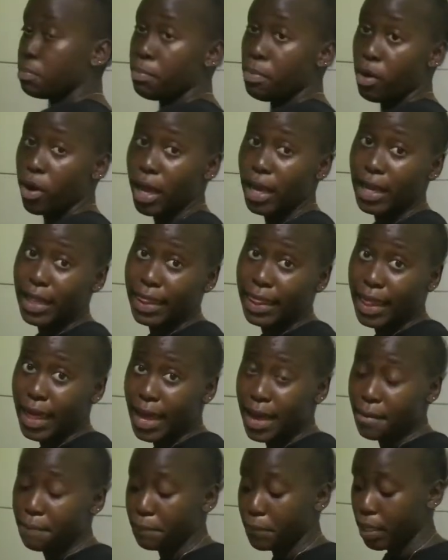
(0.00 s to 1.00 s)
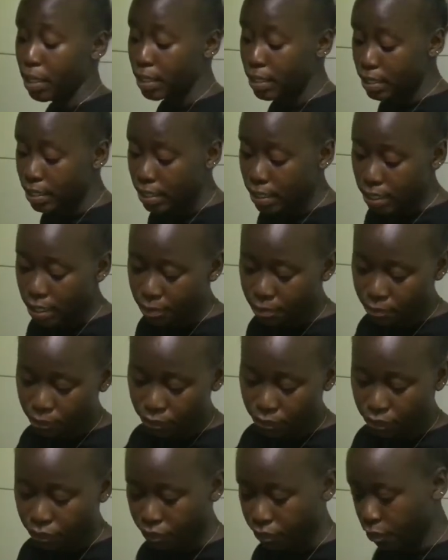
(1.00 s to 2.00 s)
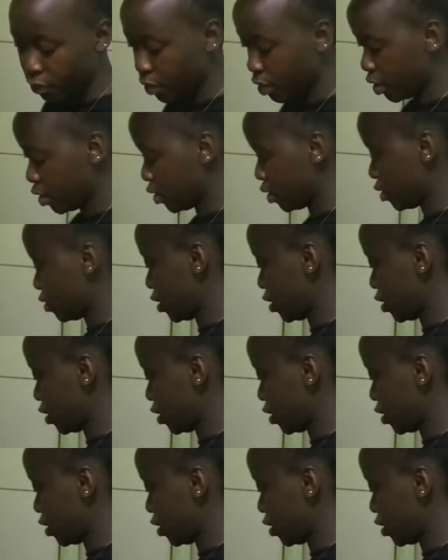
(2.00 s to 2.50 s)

boil their meat. Okay, this